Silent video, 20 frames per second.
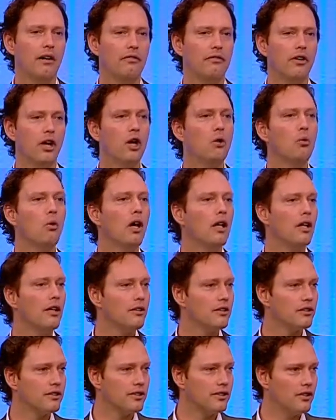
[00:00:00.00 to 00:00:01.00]
Very well
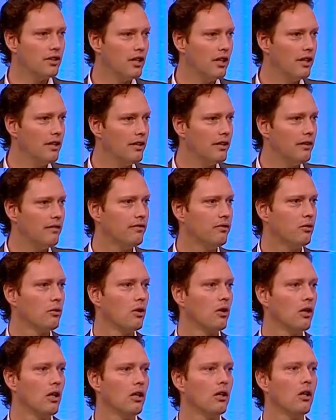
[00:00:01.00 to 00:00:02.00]
understood
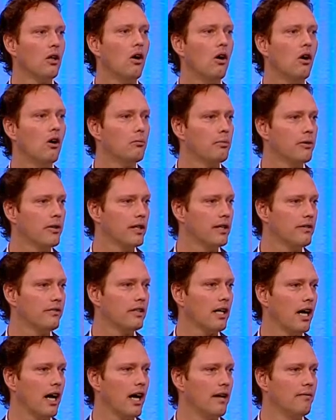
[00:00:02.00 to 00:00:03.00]
for a long period of
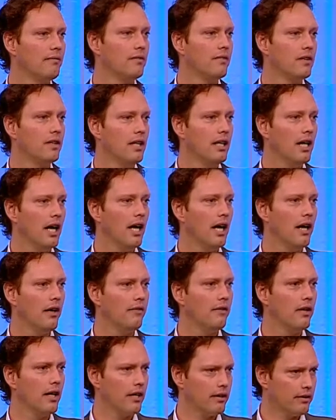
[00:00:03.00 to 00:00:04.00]
time,
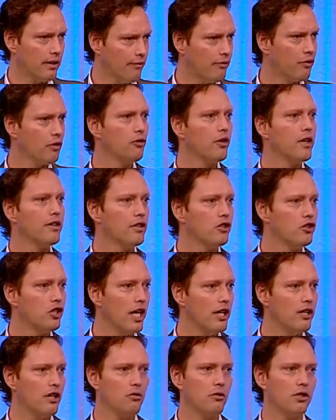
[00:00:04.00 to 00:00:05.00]
except for recent
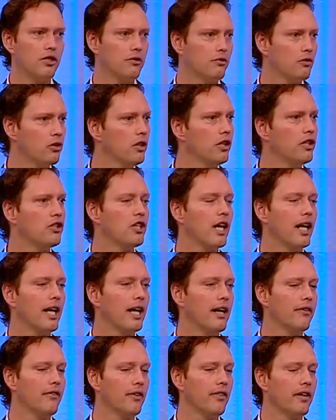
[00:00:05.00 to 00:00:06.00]
changes which have really
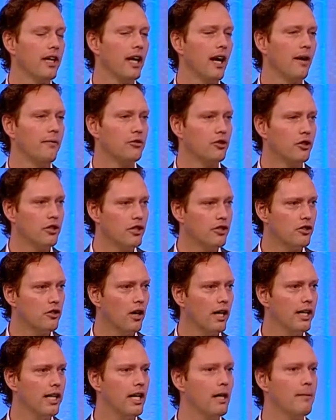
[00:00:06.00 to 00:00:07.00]
shaken everything up. Traditional
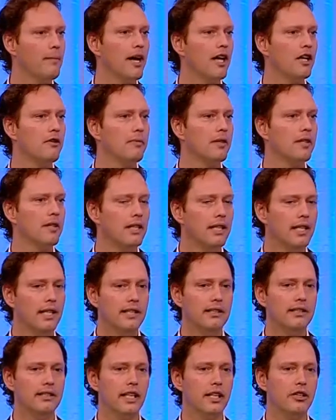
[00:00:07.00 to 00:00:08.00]
identity management,
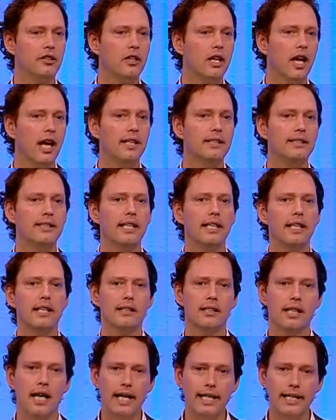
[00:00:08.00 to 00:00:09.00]

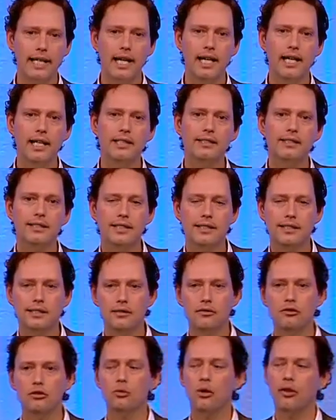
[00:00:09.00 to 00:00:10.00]
synchronizing identity
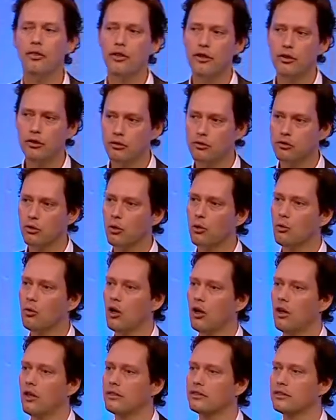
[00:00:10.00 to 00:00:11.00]
systems within your four
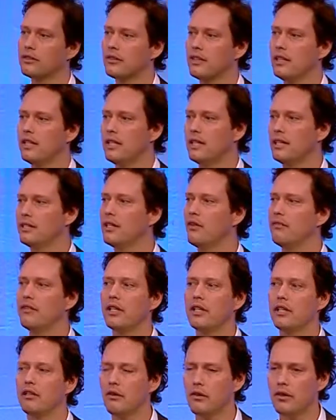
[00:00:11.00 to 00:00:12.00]
walls.
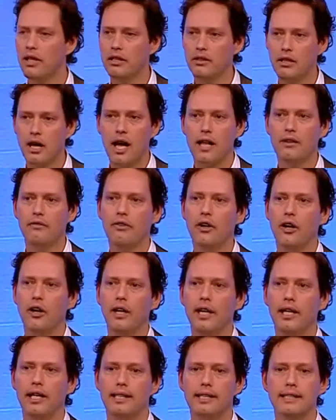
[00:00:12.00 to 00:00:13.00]
Something that's gotten
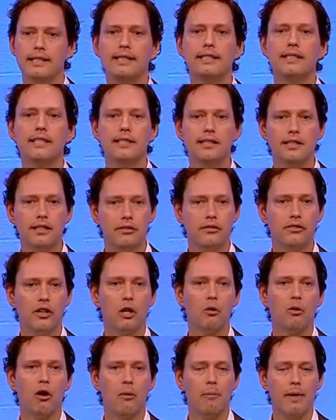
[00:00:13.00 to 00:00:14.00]
very consistent,
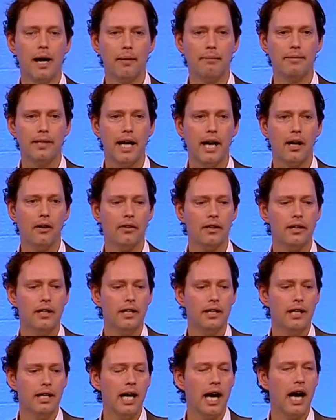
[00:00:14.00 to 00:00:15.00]
very well mapped out.
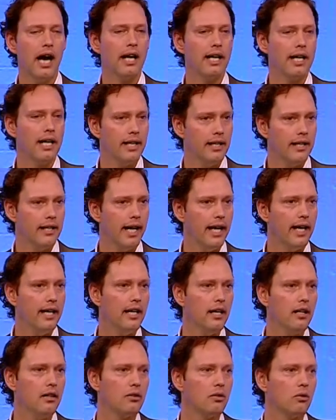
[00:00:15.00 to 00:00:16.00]
How to get
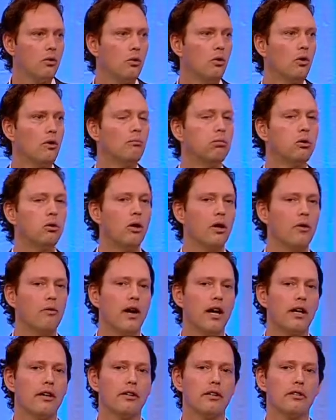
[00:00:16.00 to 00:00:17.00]
data or employee
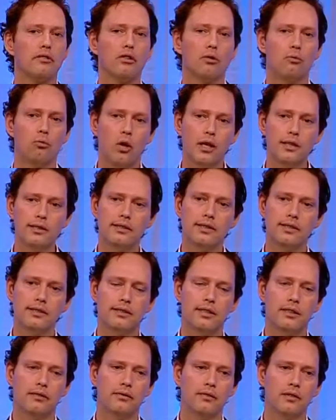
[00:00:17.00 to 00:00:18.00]
records from one
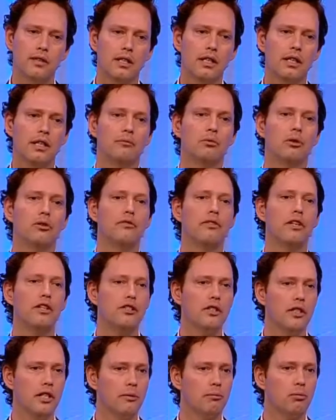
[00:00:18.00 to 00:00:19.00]
system,
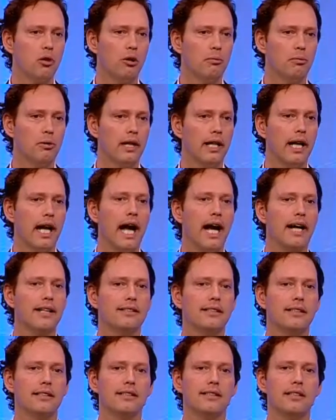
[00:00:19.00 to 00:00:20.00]
provision the appropriate
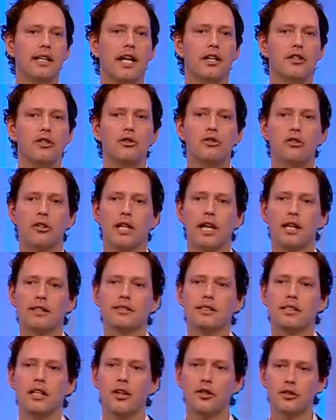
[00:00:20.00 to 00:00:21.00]
access and user
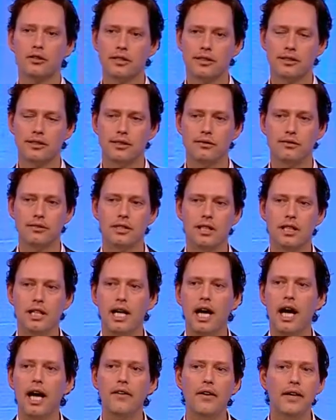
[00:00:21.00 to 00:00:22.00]
accounts in other systems,
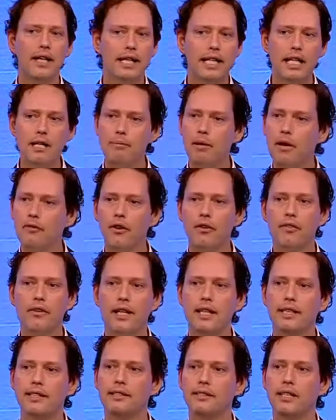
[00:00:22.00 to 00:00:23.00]
and then to keep
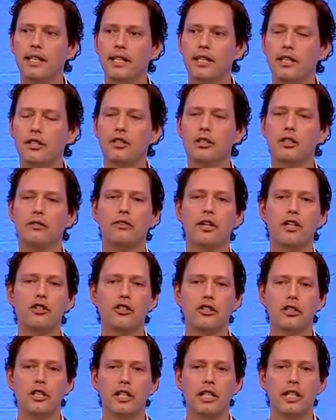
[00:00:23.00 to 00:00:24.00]
everything in sync until
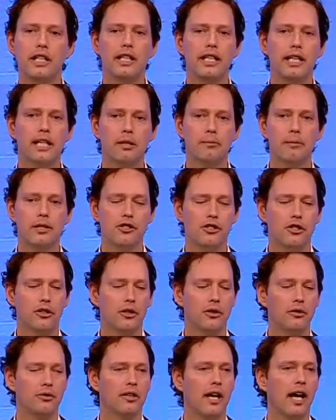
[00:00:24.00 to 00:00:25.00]
eventually you need to decommission
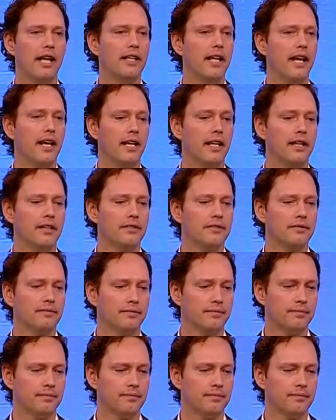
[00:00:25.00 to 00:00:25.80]
those identities.